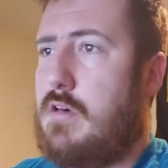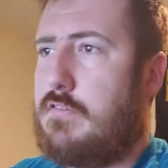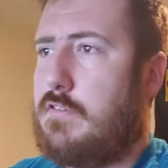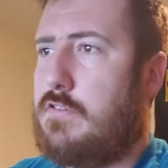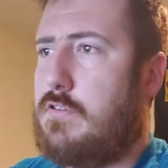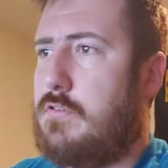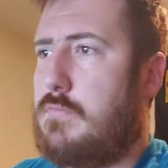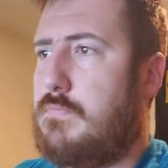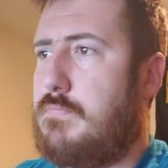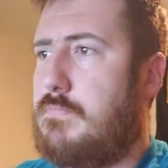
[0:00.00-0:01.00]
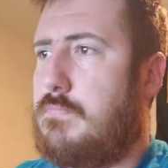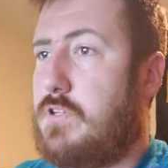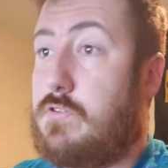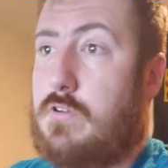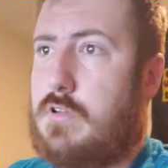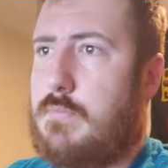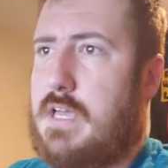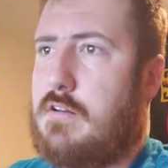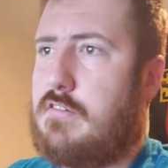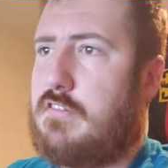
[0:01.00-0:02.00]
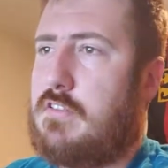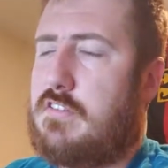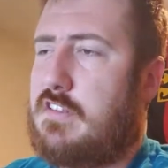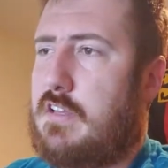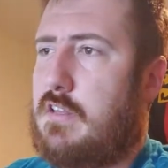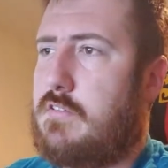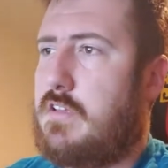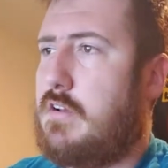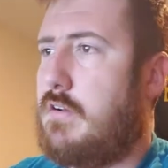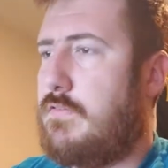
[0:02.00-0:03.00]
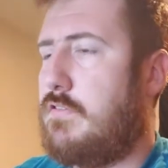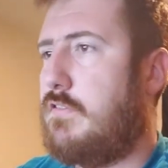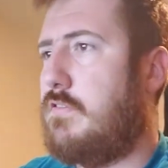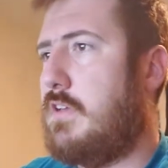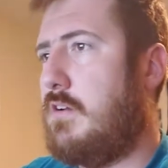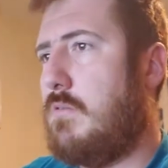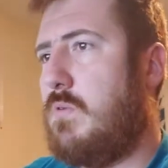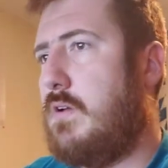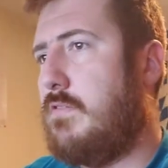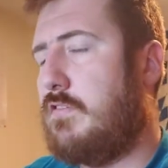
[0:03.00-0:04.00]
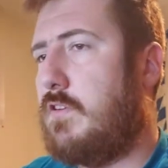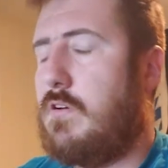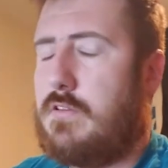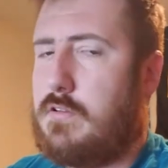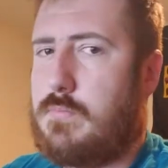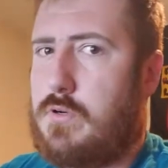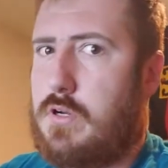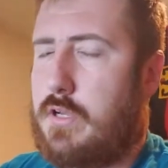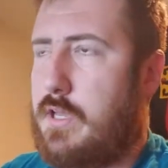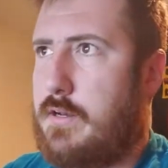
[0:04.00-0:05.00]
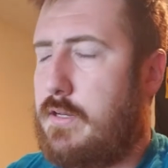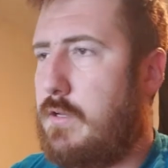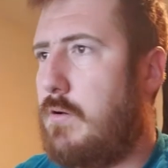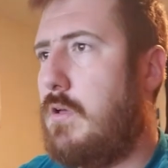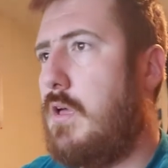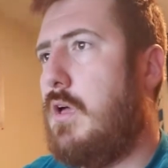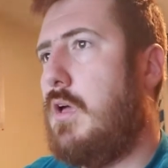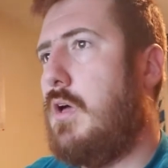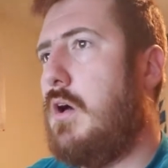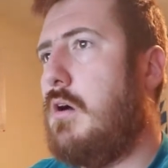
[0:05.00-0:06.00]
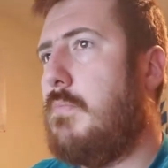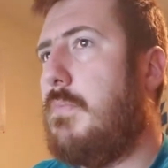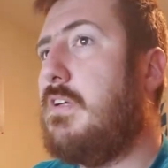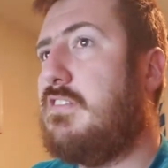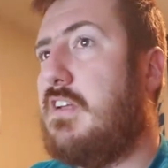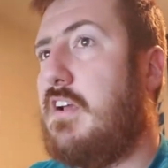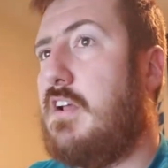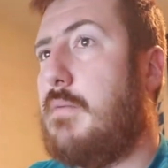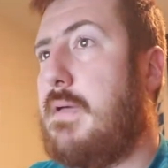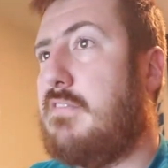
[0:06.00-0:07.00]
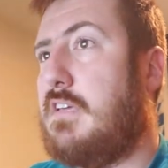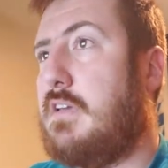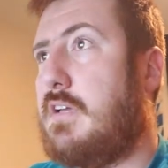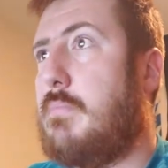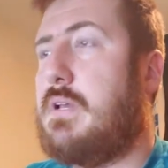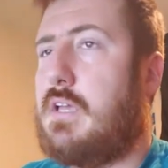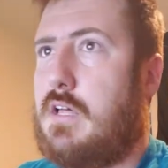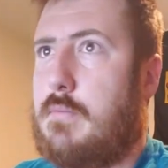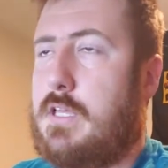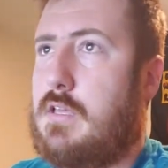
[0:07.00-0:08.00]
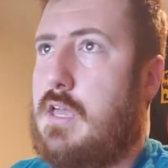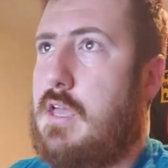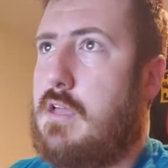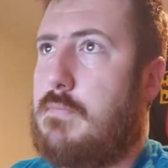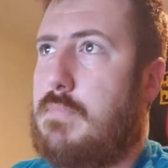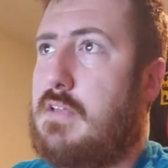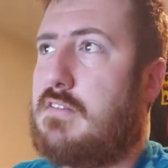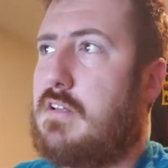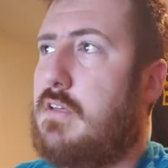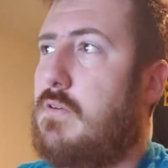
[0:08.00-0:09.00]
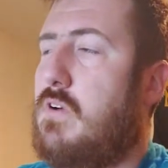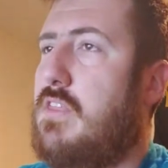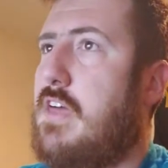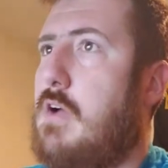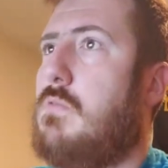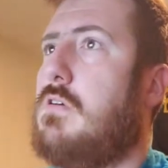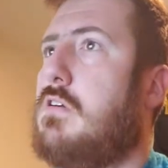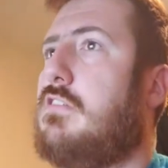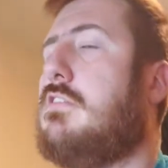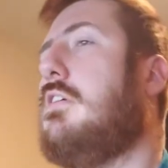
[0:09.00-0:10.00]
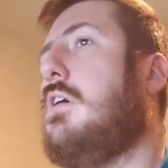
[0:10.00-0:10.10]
your two platoon commanders, either second lieutenant or first lieutenant or whatever it's called in your book kind of deal. They set it up as a company element, and basically the way that works